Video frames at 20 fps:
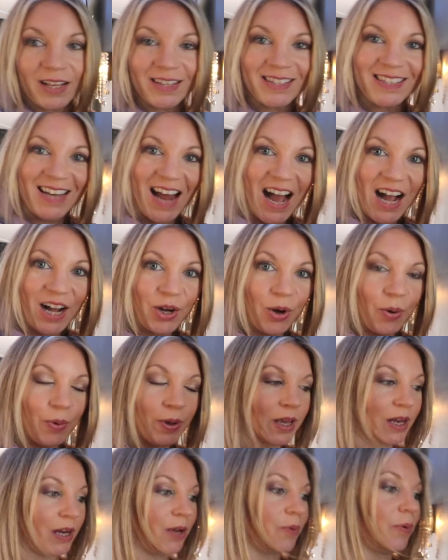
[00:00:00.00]
it's not
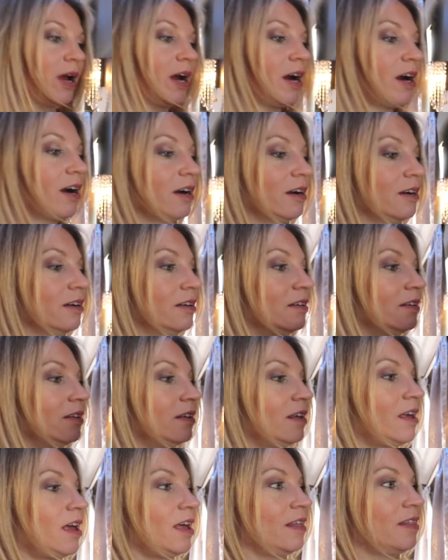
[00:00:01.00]
going anywhere.
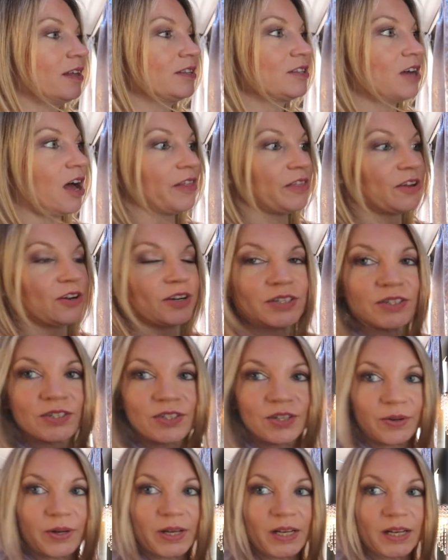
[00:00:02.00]
And that's all there is
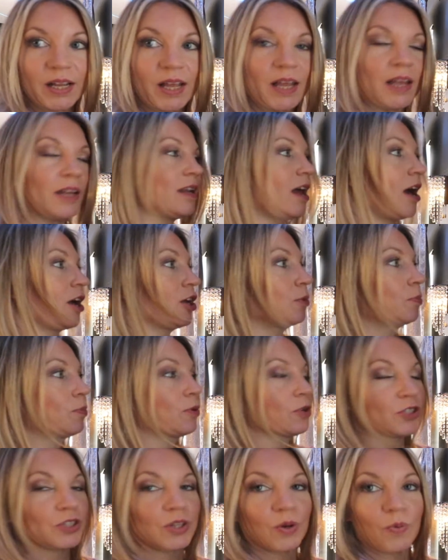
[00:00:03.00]
to it. Now you
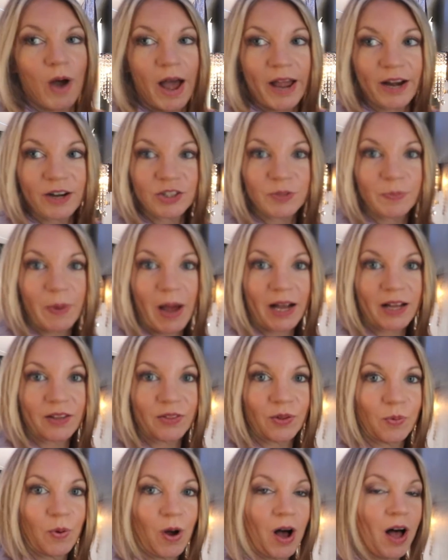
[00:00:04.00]
push the wires back in
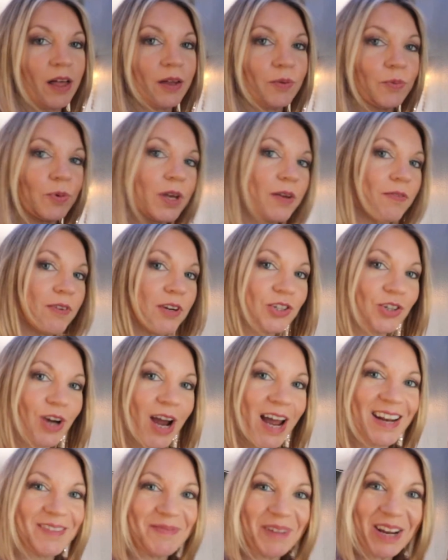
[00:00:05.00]
the wall and we'll give it a
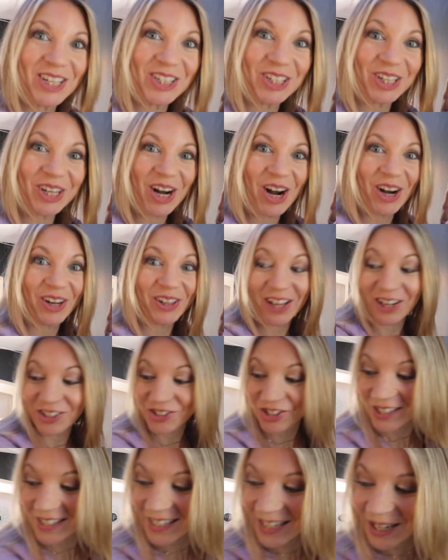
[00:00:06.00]
try and make sure our
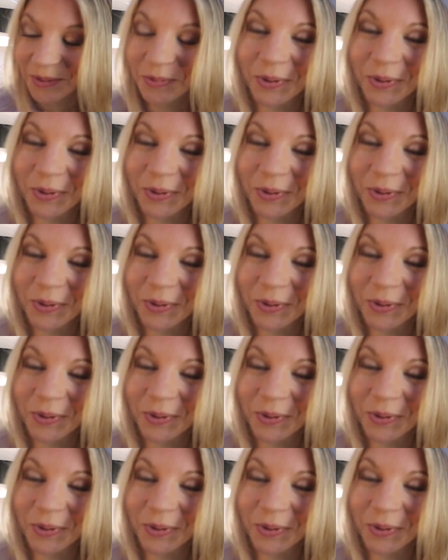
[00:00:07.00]
electricity